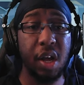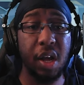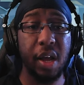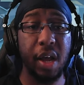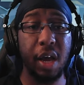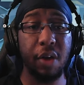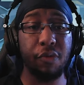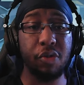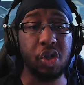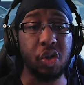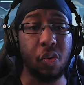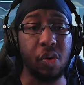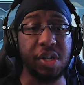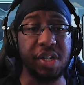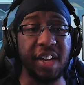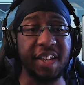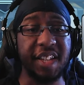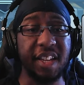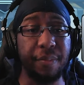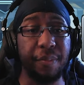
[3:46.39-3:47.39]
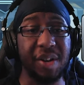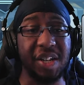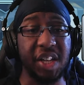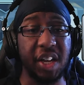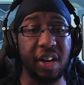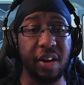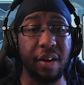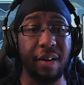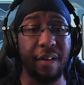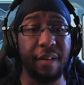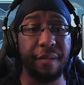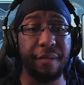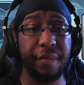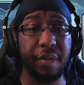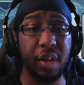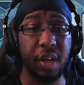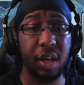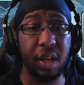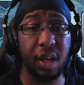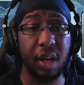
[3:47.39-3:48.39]
it restores 16% of
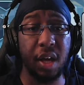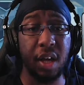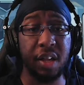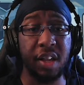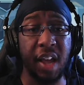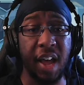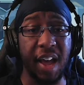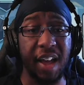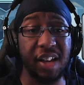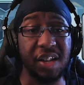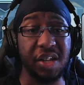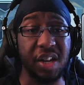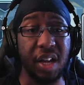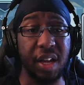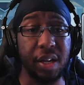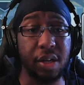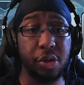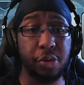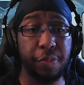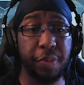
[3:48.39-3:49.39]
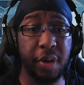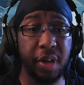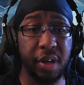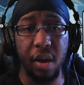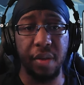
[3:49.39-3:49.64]
the attack's HP.